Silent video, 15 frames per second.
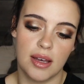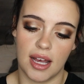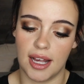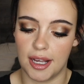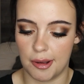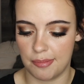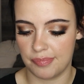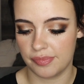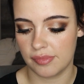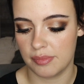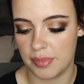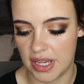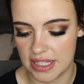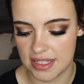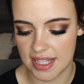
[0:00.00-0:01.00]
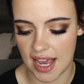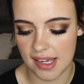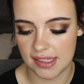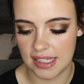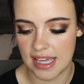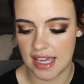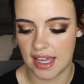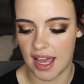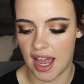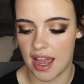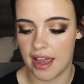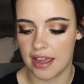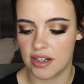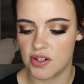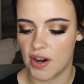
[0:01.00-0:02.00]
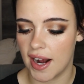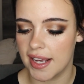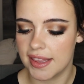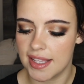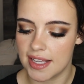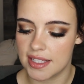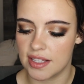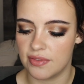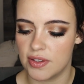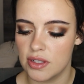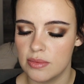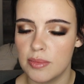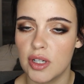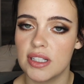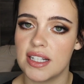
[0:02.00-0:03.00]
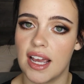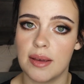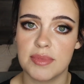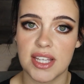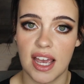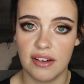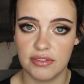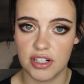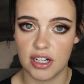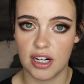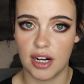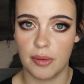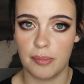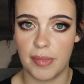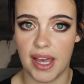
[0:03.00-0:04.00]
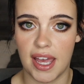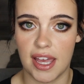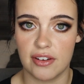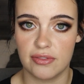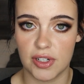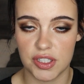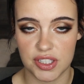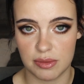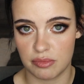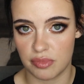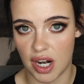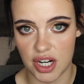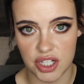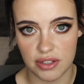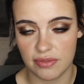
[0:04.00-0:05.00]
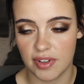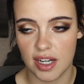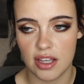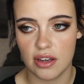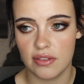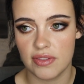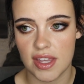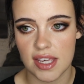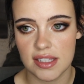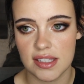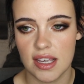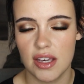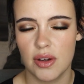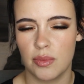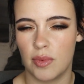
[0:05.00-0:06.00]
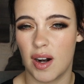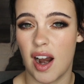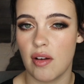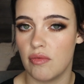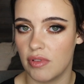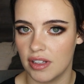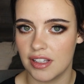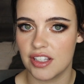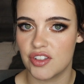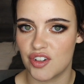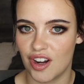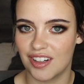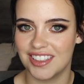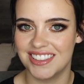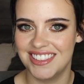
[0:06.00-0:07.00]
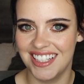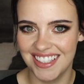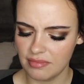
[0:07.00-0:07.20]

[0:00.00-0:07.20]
Um, but sadly, I tried this a few more times after my first impression video of this where I really struggled.